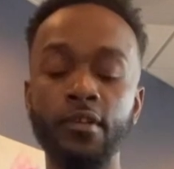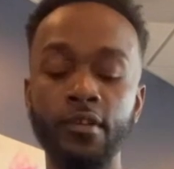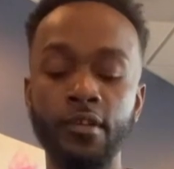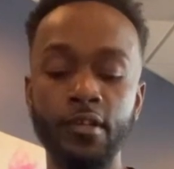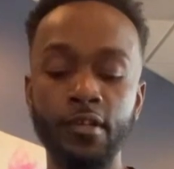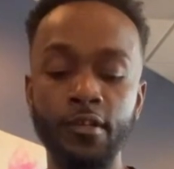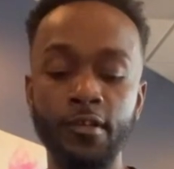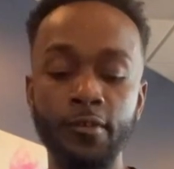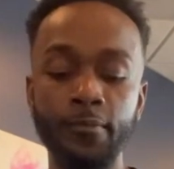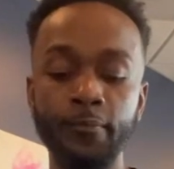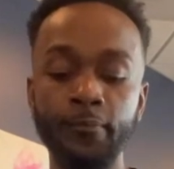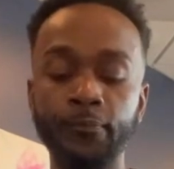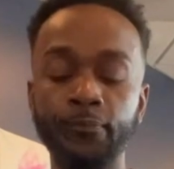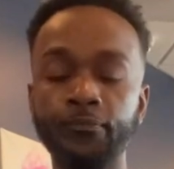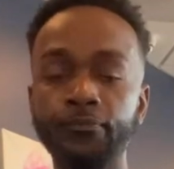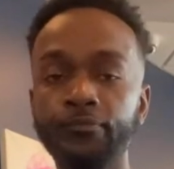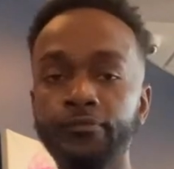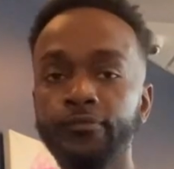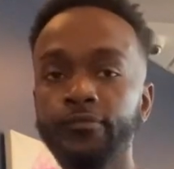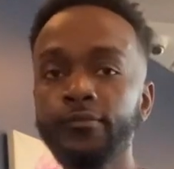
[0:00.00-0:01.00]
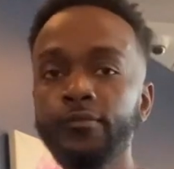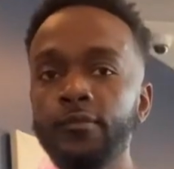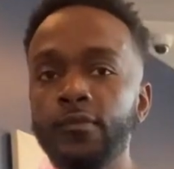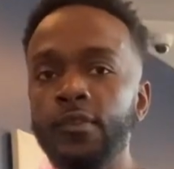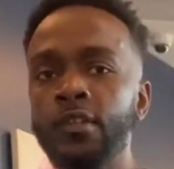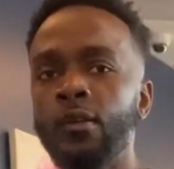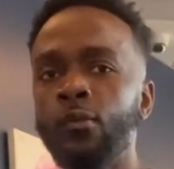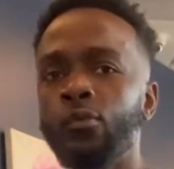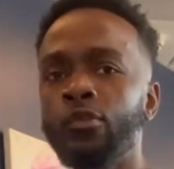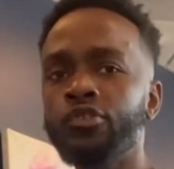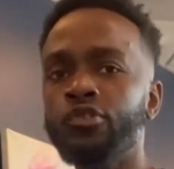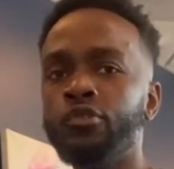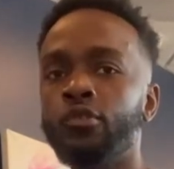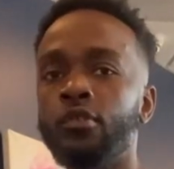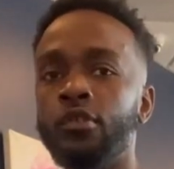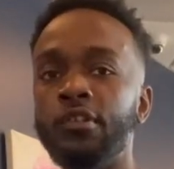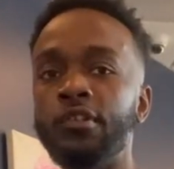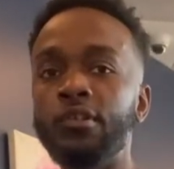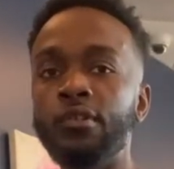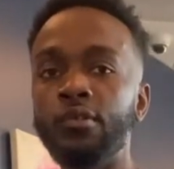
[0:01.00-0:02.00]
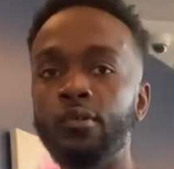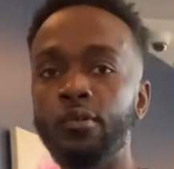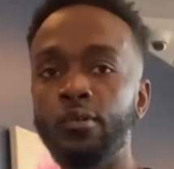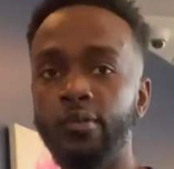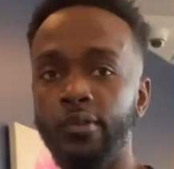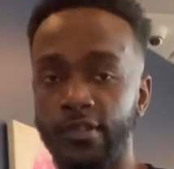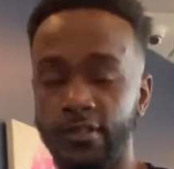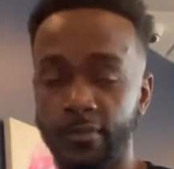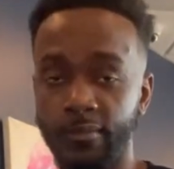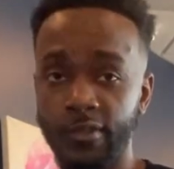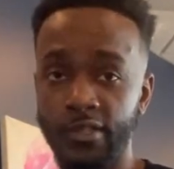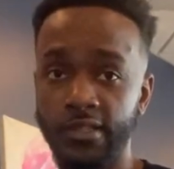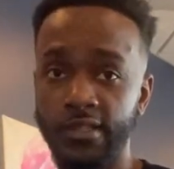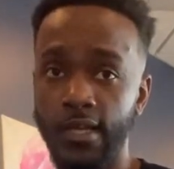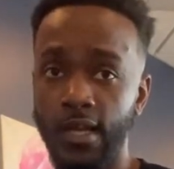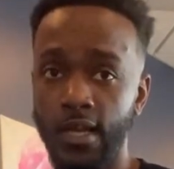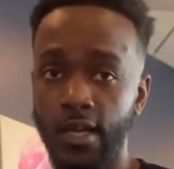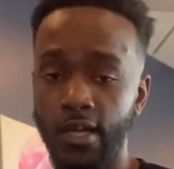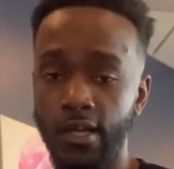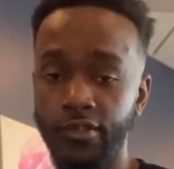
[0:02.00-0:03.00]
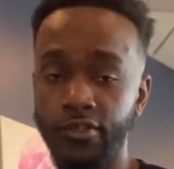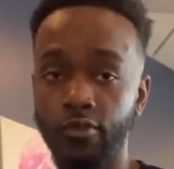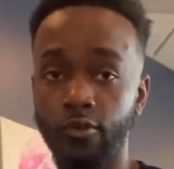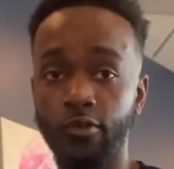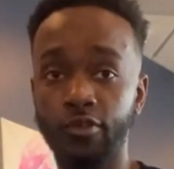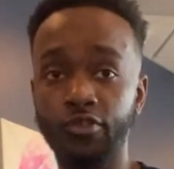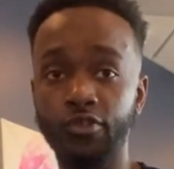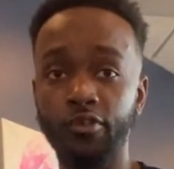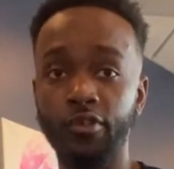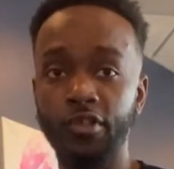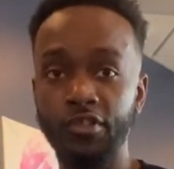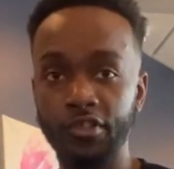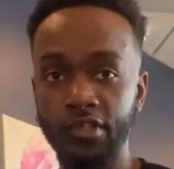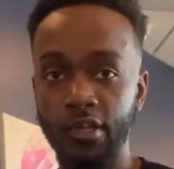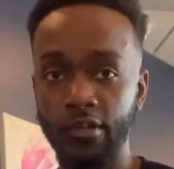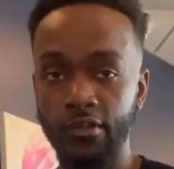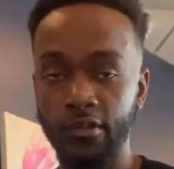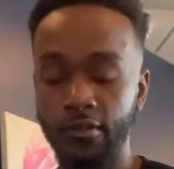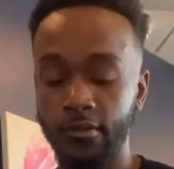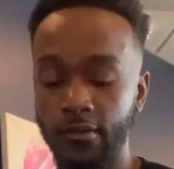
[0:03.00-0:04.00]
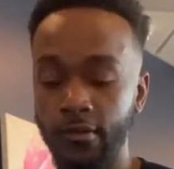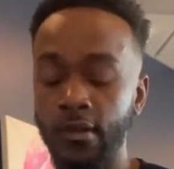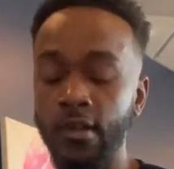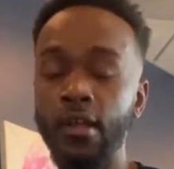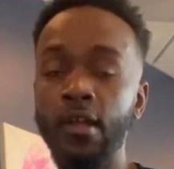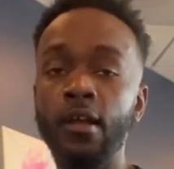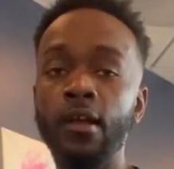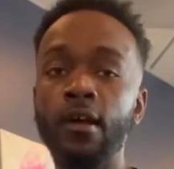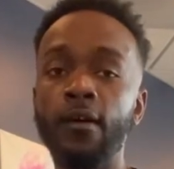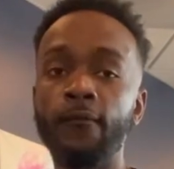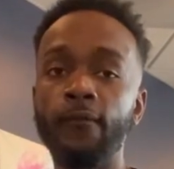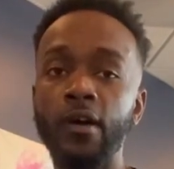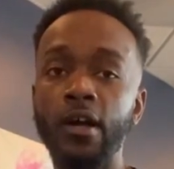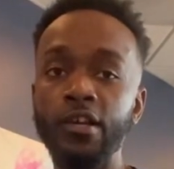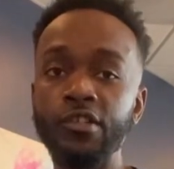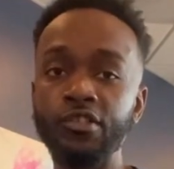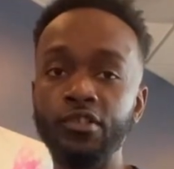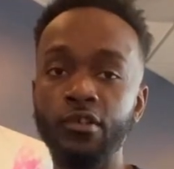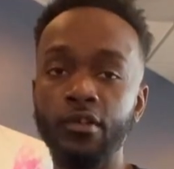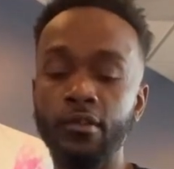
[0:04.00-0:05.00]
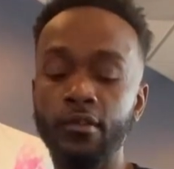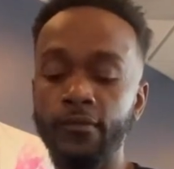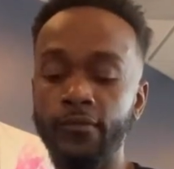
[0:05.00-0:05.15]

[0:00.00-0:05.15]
knee. And what you want to do is massage or stretch out the fascia of the